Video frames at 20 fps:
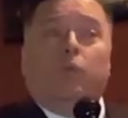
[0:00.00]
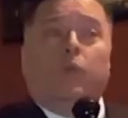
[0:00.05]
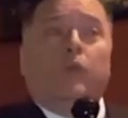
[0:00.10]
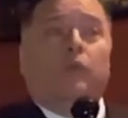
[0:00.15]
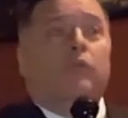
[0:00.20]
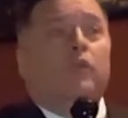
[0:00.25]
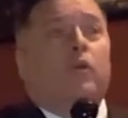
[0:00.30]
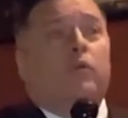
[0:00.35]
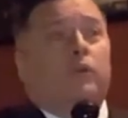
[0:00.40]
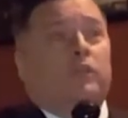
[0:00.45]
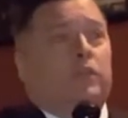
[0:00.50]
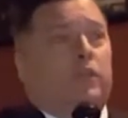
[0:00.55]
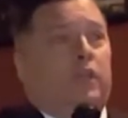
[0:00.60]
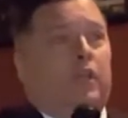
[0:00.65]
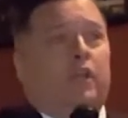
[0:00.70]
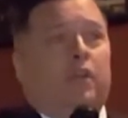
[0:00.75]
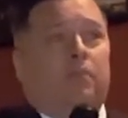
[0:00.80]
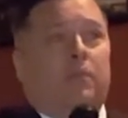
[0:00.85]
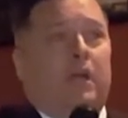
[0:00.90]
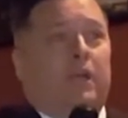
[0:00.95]
And we don't know what's
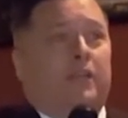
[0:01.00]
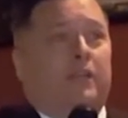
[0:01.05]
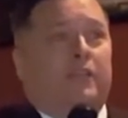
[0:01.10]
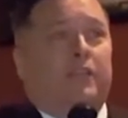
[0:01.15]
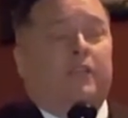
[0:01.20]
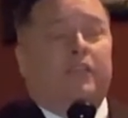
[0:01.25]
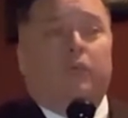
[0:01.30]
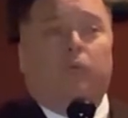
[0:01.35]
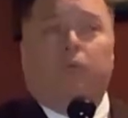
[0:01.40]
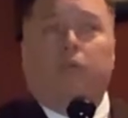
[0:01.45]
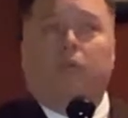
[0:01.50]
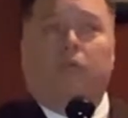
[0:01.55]
going to come out of DC.